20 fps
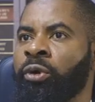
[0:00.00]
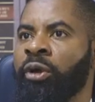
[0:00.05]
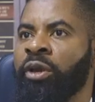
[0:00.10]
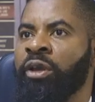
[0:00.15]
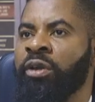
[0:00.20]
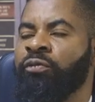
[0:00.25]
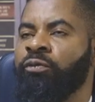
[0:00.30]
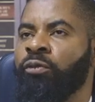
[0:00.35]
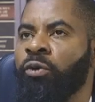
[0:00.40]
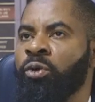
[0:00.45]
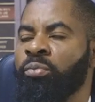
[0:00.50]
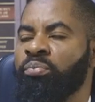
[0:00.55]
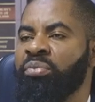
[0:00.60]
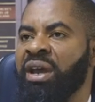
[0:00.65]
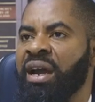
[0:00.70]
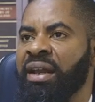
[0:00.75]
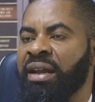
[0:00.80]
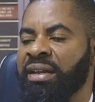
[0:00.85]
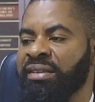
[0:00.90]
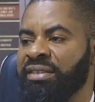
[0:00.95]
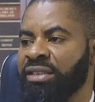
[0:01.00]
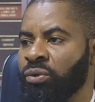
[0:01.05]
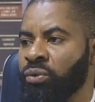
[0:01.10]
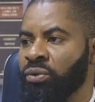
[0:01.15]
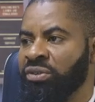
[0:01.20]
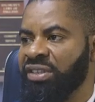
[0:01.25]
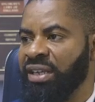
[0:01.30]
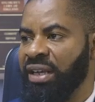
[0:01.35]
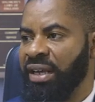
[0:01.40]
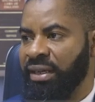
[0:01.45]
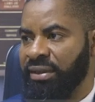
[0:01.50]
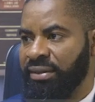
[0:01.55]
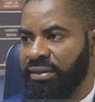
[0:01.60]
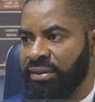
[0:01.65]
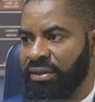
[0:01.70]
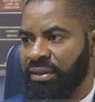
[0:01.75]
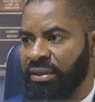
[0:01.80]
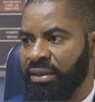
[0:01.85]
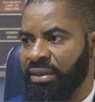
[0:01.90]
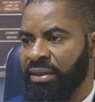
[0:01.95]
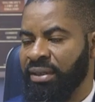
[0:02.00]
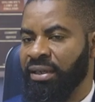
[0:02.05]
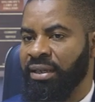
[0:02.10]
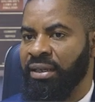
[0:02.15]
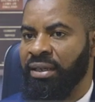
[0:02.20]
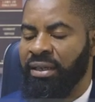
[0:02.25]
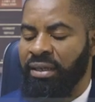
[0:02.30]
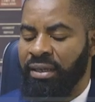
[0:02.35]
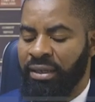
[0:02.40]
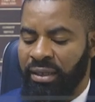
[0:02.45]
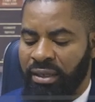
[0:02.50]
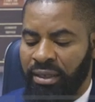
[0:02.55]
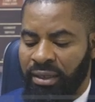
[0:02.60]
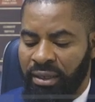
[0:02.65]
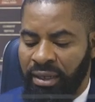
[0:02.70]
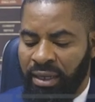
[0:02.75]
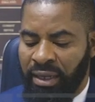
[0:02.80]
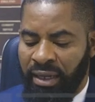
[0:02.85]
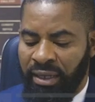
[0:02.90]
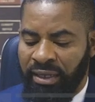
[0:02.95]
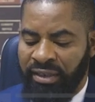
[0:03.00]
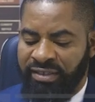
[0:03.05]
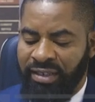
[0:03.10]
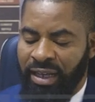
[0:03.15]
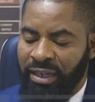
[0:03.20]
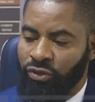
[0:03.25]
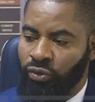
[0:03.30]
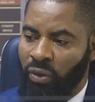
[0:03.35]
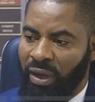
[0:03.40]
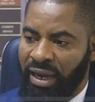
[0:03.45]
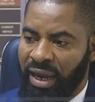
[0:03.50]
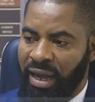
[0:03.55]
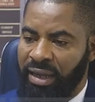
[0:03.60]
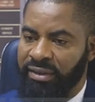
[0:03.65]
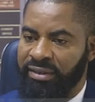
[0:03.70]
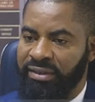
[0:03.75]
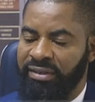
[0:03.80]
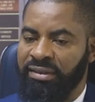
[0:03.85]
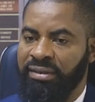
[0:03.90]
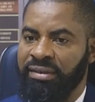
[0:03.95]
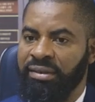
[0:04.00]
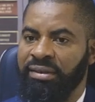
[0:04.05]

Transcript: if Obi and Atiku ticket is actualized,